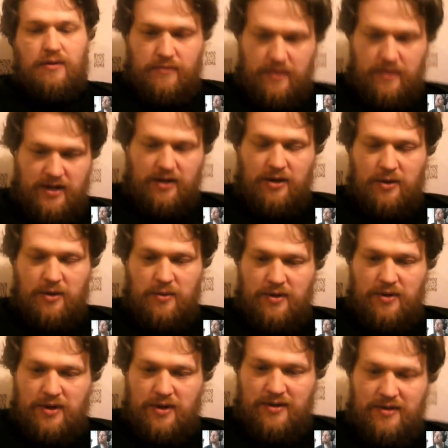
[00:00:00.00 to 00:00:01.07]
video,
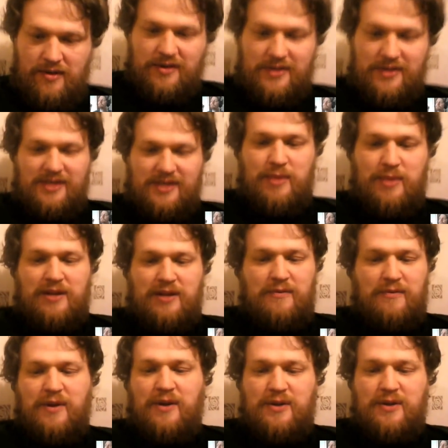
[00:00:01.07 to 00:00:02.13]
6 billion and
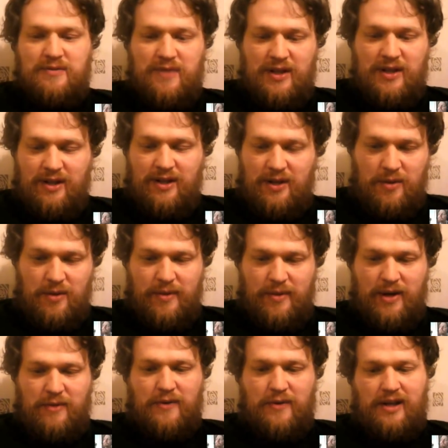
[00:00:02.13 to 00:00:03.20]
1st video
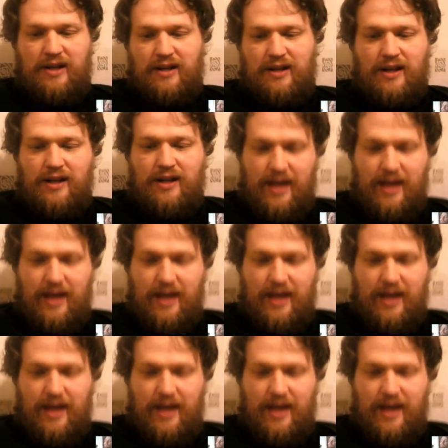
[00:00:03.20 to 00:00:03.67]
about fucking